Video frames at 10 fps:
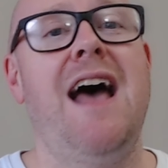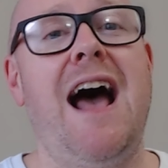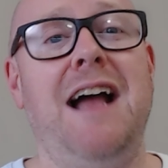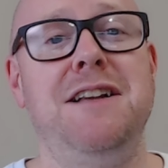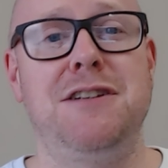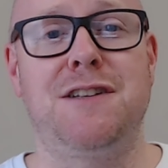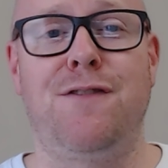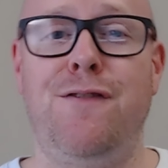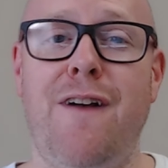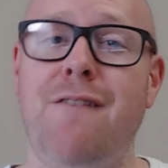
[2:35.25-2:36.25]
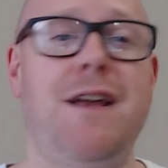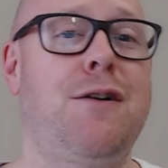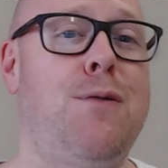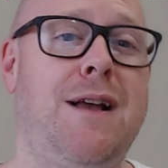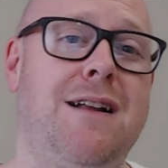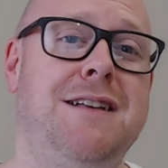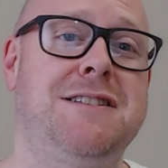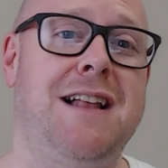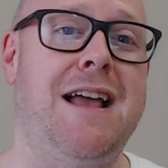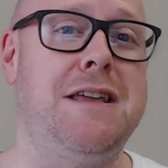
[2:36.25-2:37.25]
And just very quickly
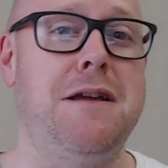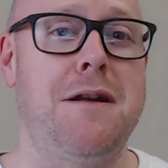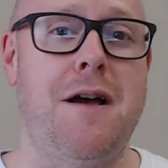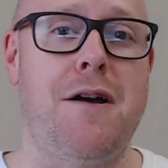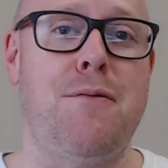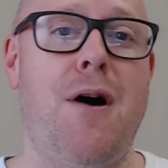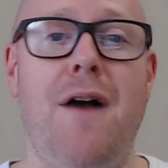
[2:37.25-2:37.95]
to let you know,